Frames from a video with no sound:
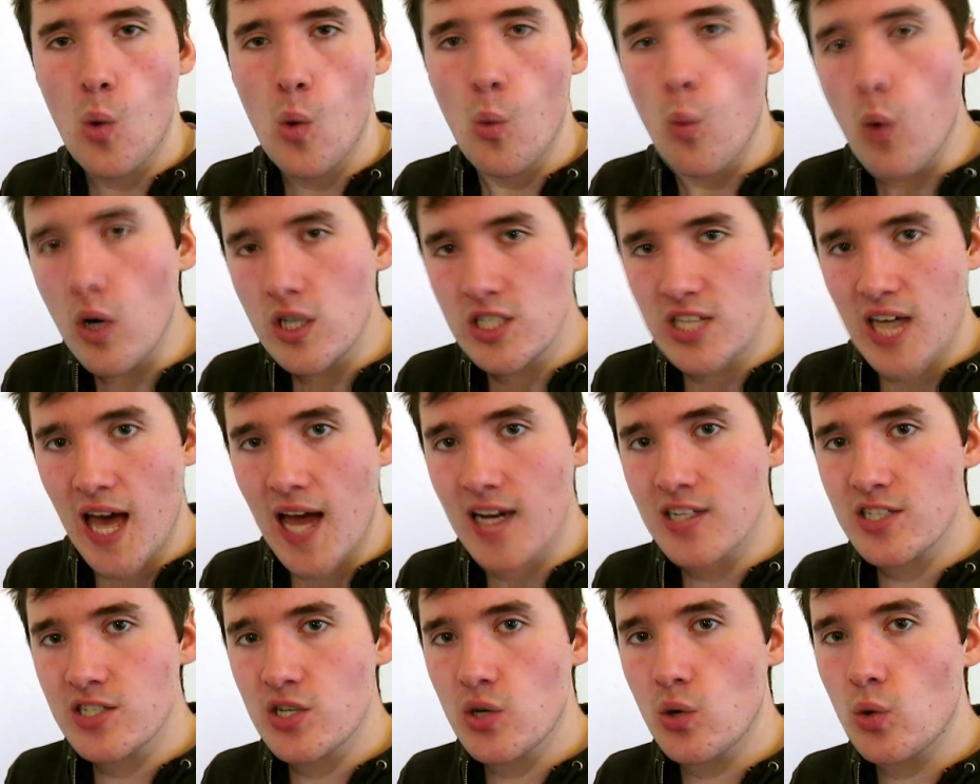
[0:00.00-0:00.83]
What
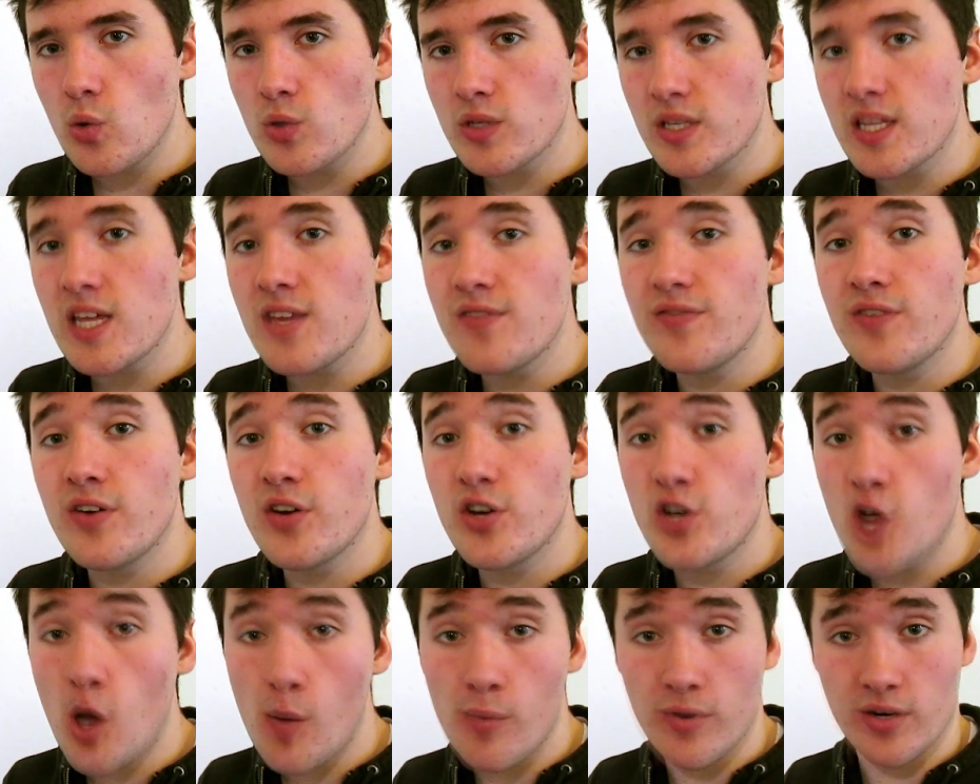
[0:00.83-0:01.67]
Kant called the
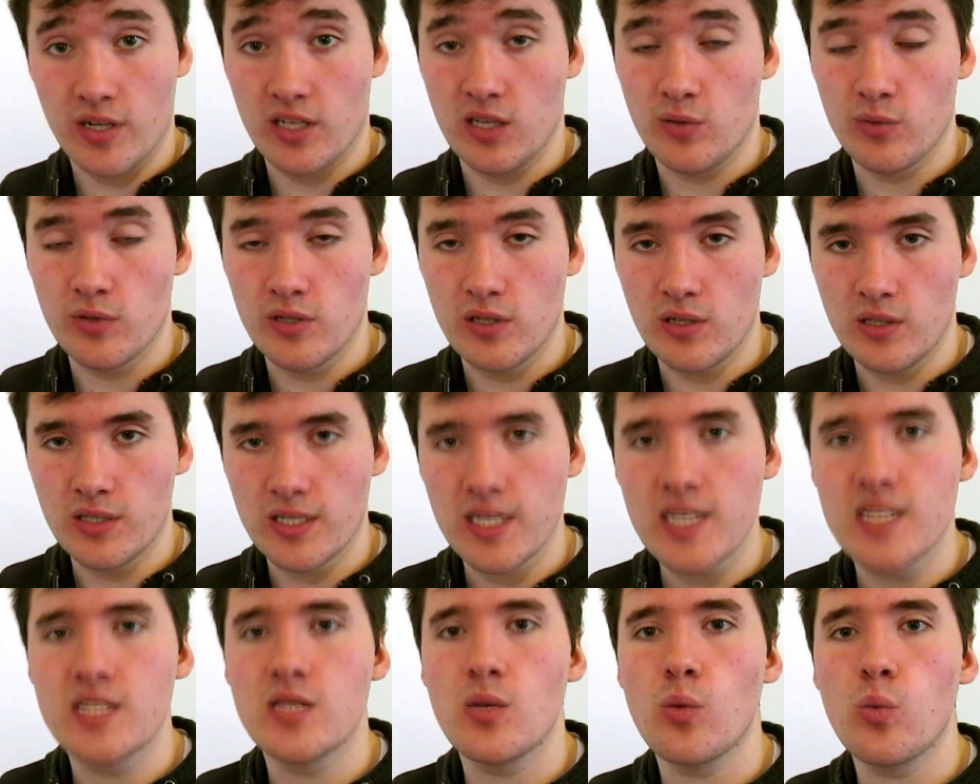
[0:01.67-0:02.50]
phenomenal world
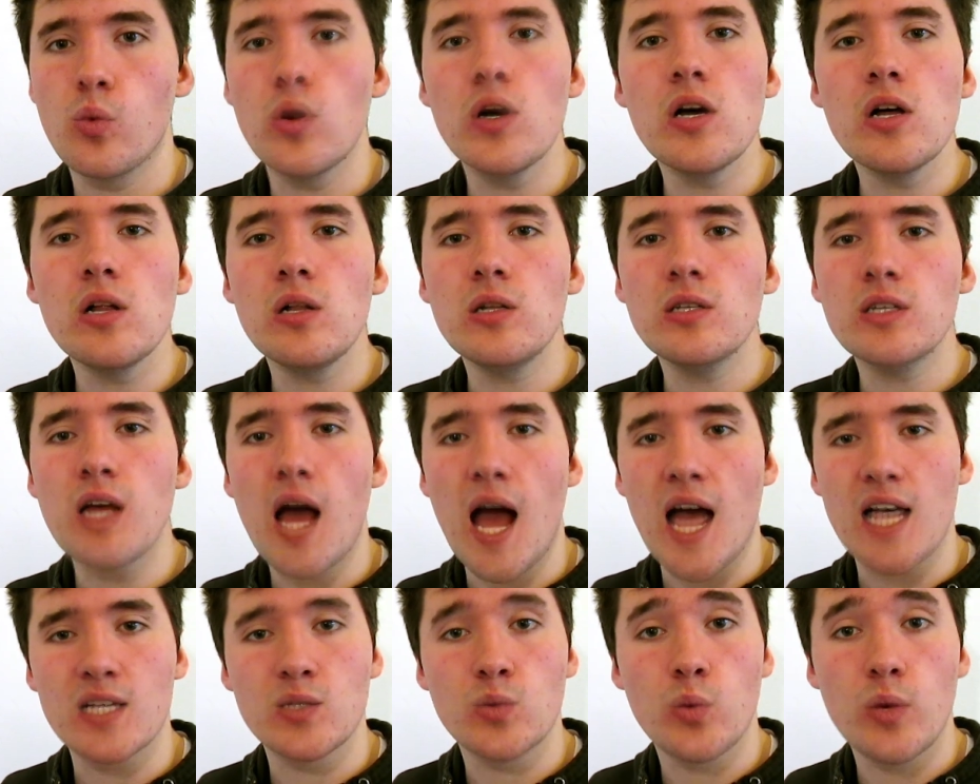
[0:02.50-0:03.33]
is the world
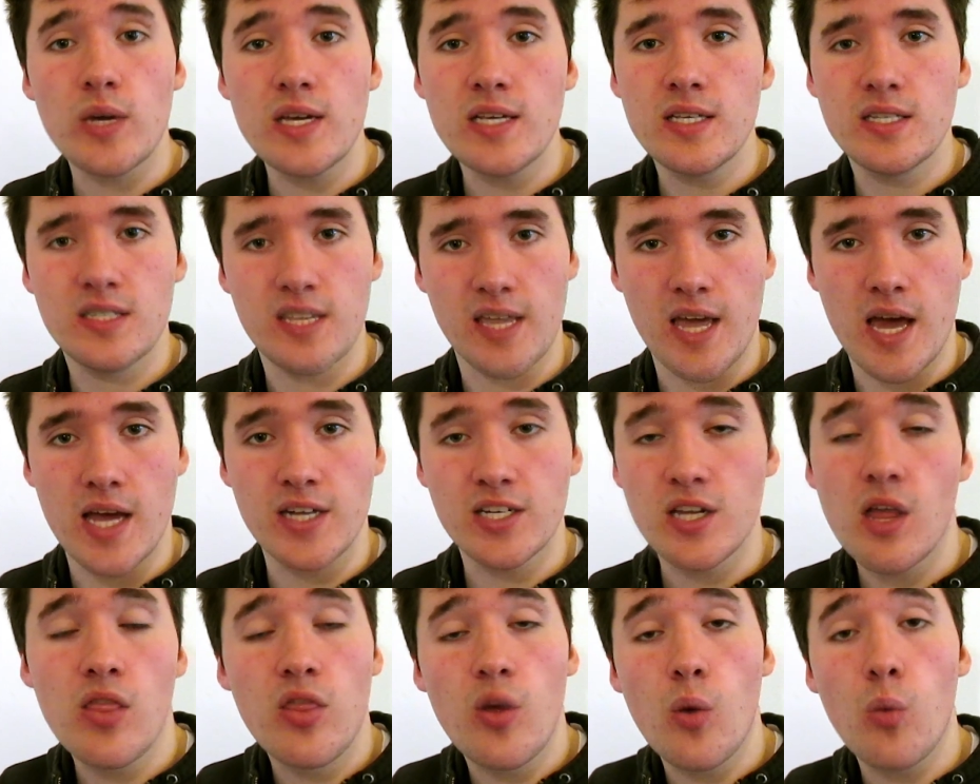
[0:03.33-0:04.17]
as we see
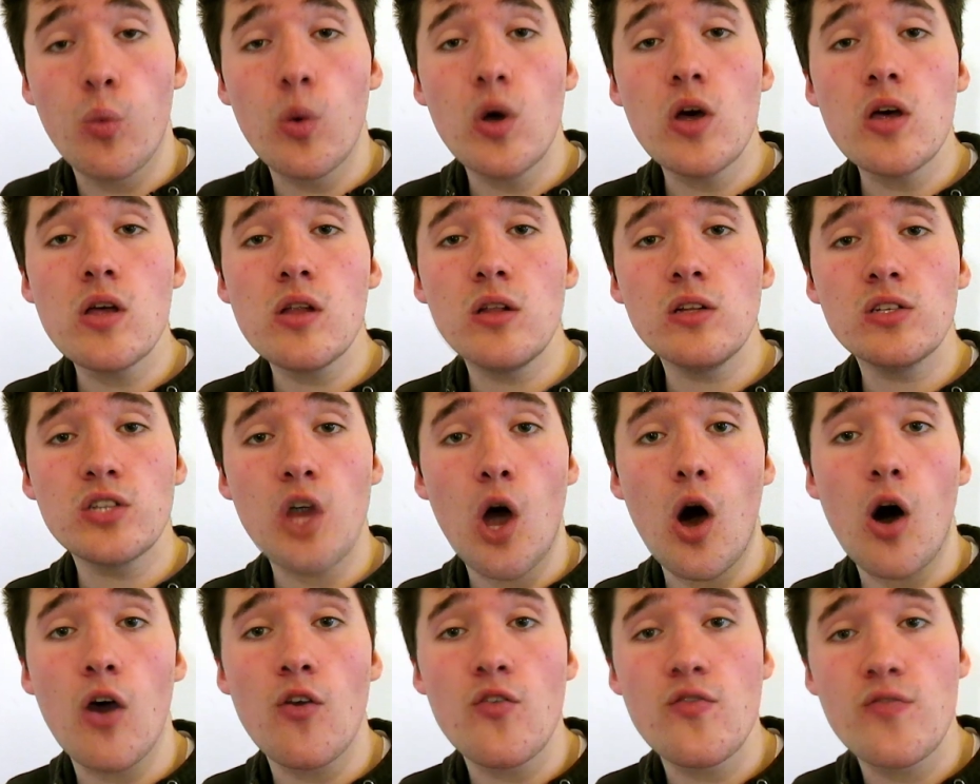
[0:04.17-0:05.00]
it, the
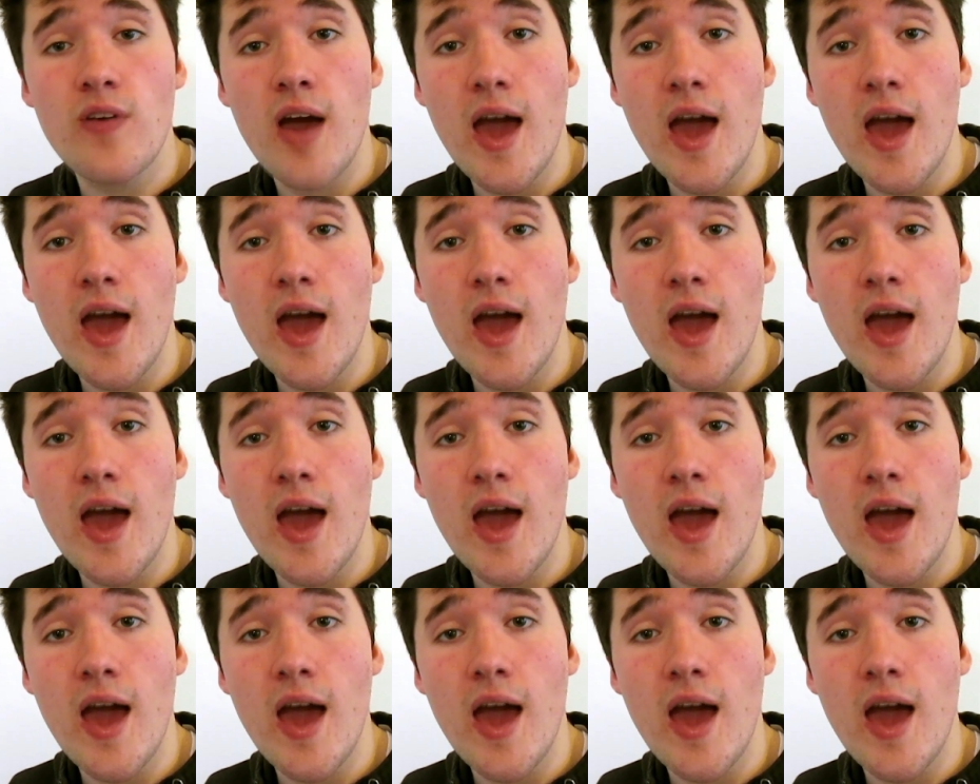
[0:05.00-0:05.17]
world of